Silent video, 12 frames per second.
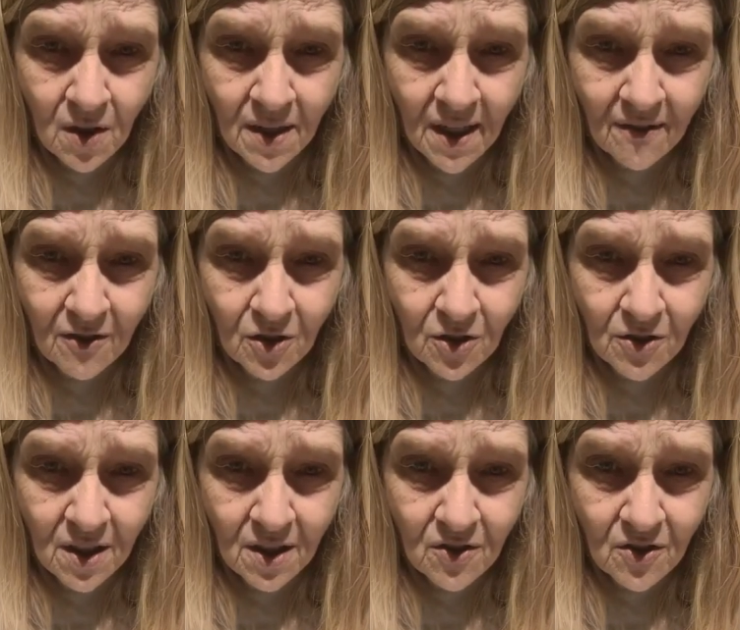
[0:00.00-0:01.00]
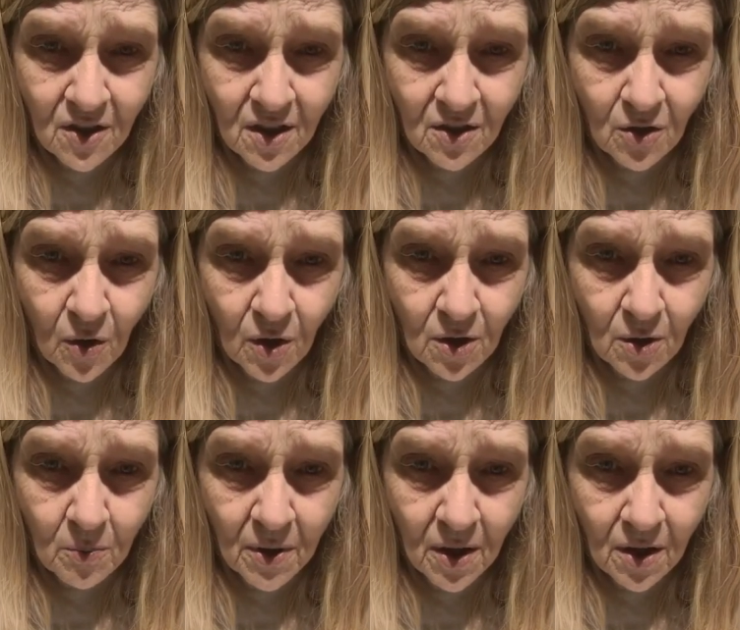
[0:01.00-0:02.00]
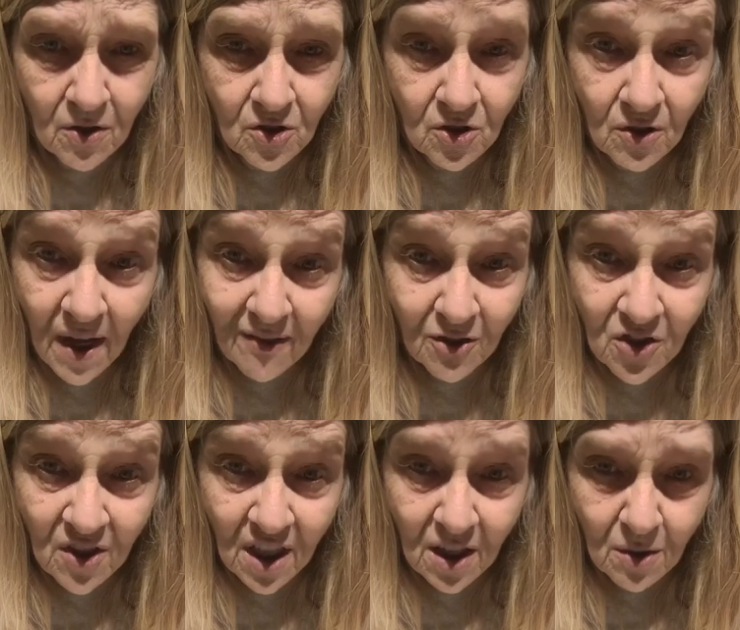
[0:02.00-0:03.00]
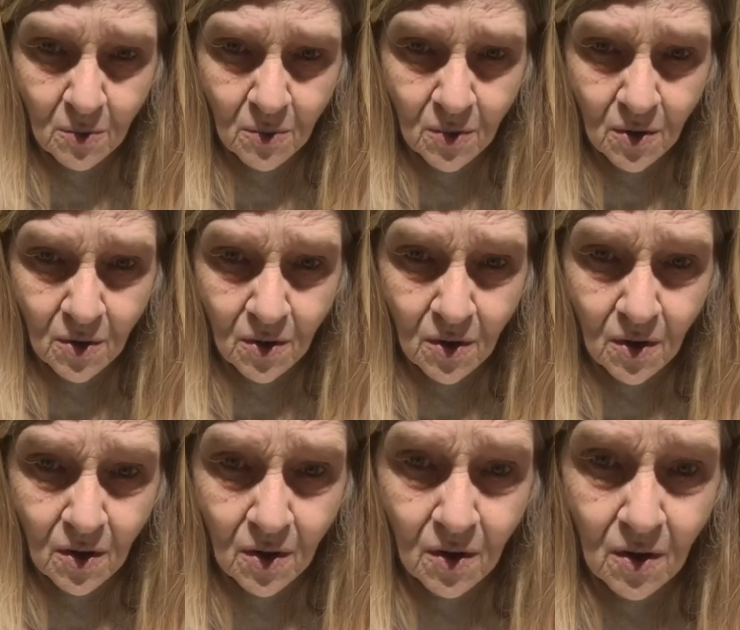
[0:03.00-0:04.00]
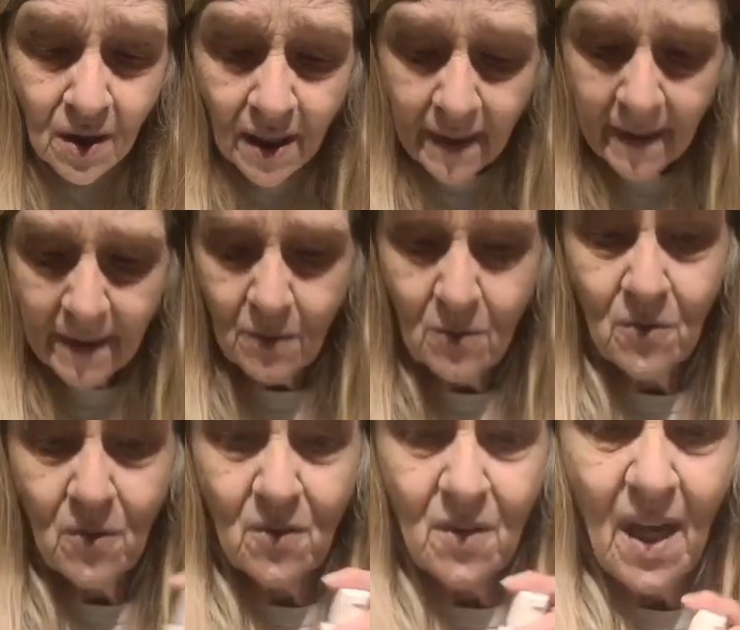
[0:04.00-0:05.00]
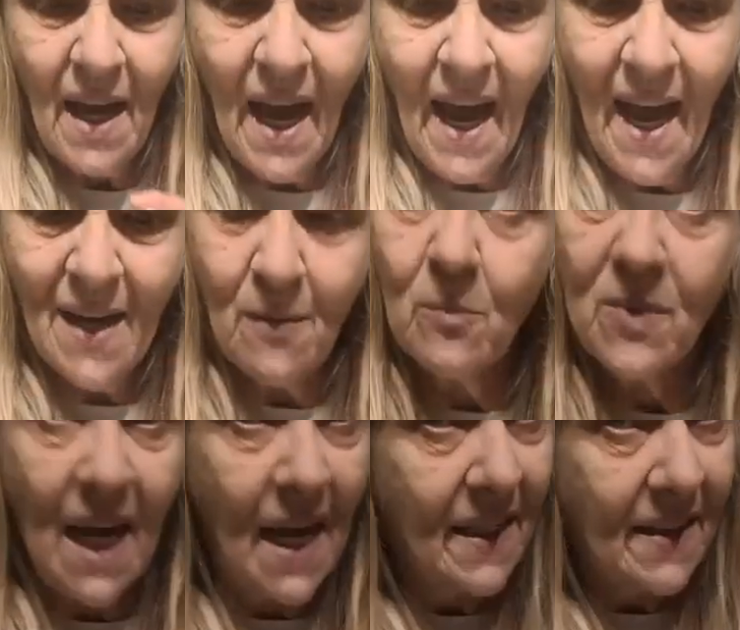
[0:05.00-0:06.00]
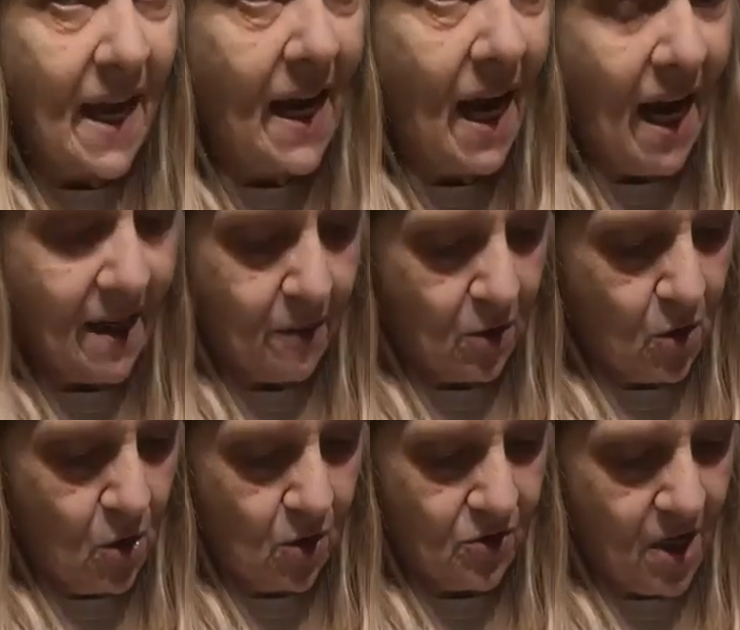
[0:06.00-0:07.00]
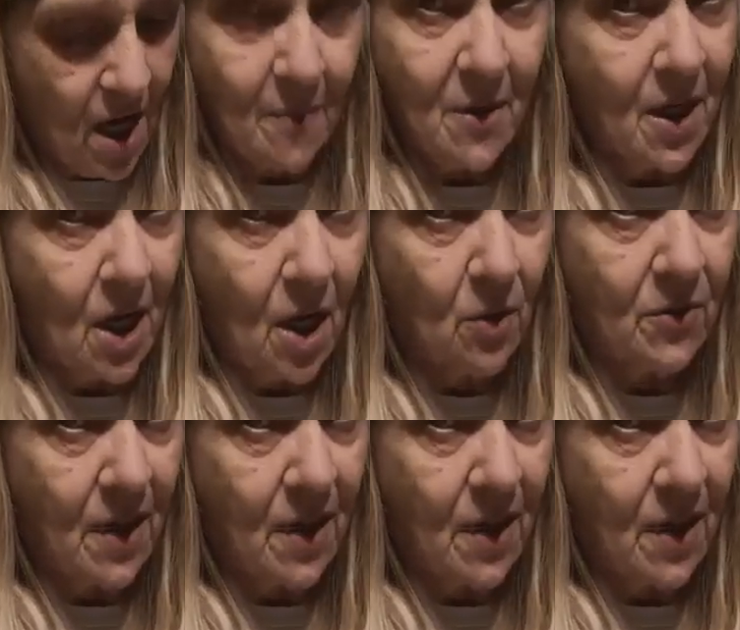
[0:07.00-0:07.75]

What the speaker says: Never did see nautical picks. You never seen them? Yeah. They had them. They had them a long time ago.